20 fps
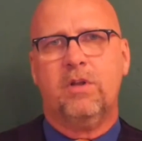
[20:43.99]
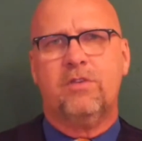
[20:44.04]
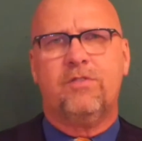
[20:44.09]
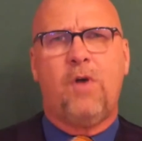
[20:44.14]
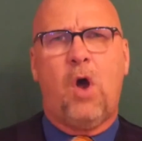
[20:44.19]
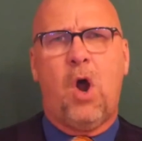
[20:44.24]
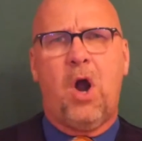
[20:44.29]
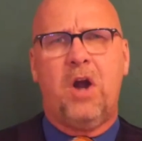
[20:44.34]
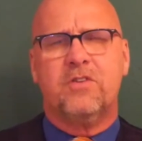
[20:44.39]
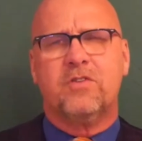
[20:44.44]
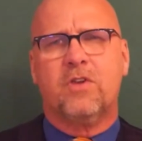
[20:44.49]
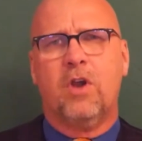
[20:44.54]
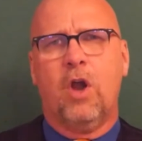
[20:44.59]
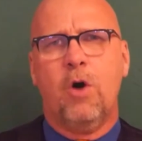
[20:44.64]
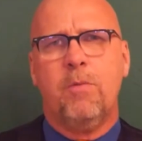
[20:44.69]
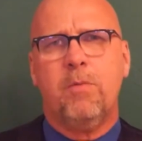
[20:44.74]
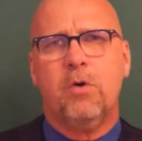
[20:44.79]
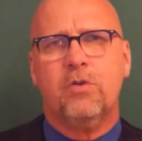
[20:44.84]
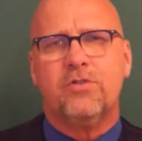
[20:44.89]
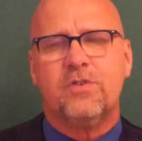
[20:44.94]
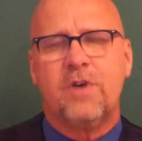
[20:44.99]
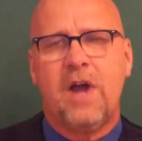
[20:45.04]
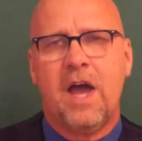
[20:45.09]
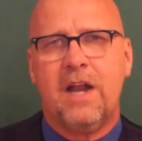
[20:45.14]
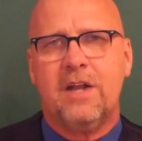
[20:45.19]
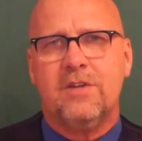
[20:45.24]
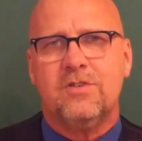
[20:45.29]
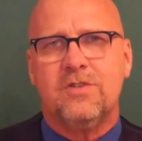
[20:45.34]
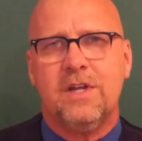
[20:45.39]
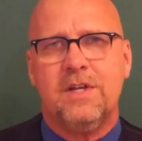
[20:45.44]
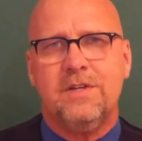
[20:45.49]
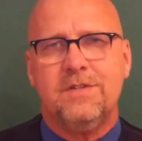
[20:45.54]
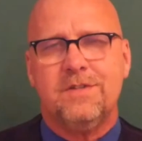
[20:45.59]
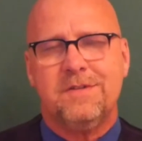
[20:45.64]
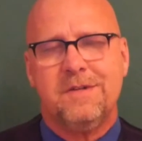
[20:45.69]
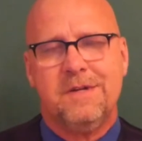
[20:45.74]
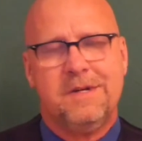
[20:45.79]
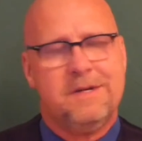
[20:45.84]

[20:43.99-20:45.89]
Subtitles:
As far as global strategies,